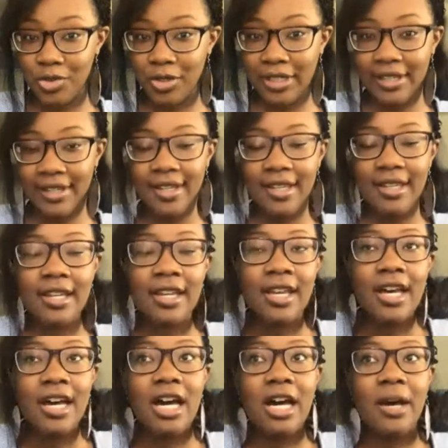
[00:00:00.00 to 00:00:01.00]
tricky
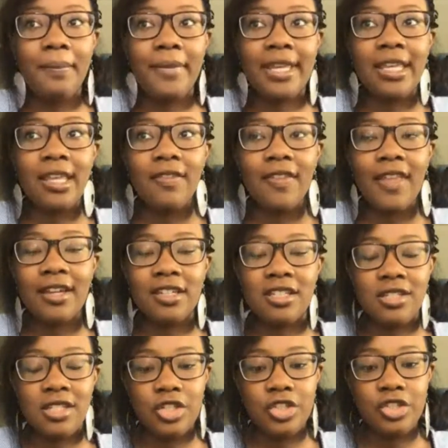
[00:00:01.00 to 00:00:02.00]
making that
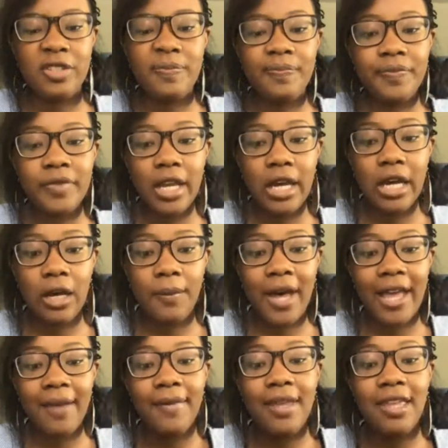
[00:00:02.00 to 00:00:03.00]
decision.
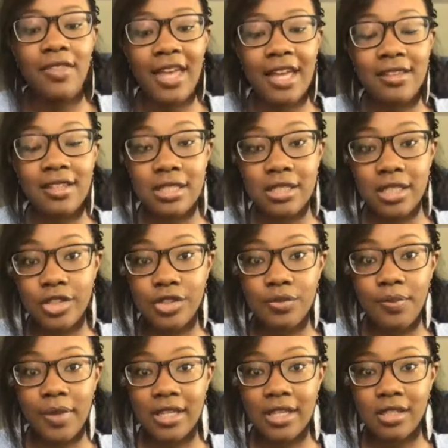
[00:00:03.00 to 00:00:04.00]
I made that
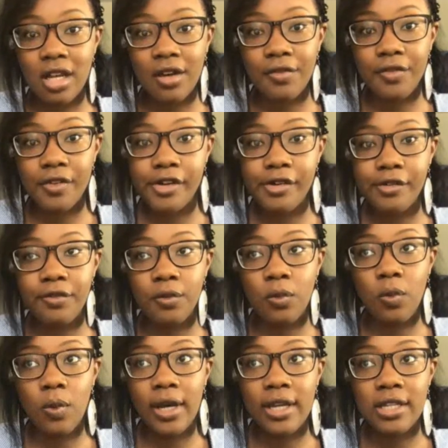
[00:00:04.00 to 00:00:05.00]
decision based off of
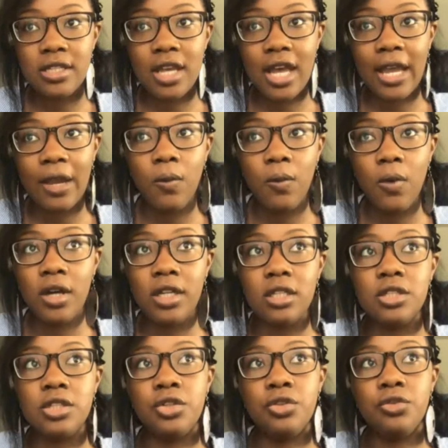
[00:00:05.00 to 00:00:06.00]
what I
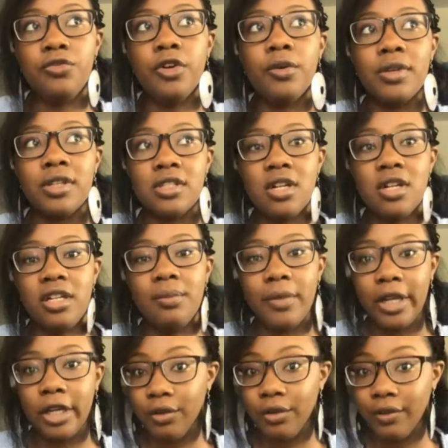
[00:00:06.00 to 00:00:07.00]
wanted to focus on in
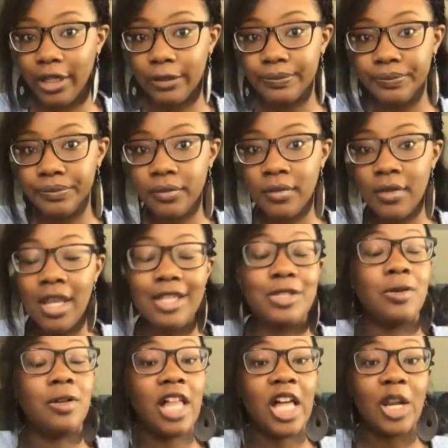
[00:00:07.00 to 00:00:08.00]
my career. And
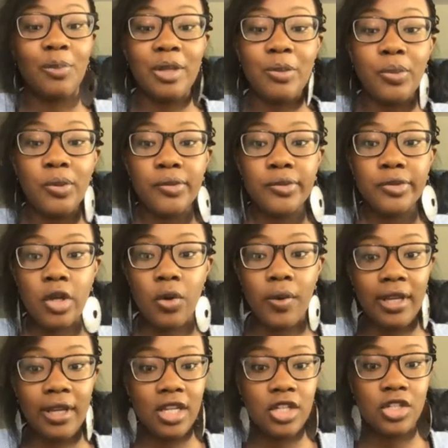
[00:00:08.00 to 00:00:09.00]
so a lot of people
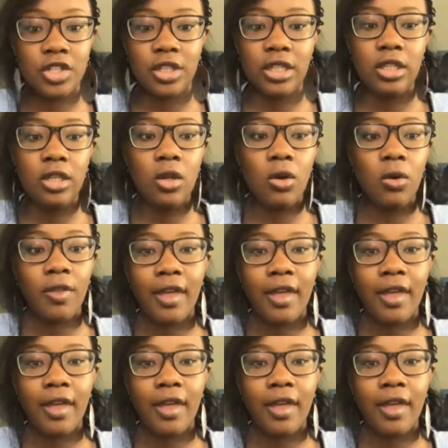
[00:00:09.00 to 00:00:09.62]
don't initially know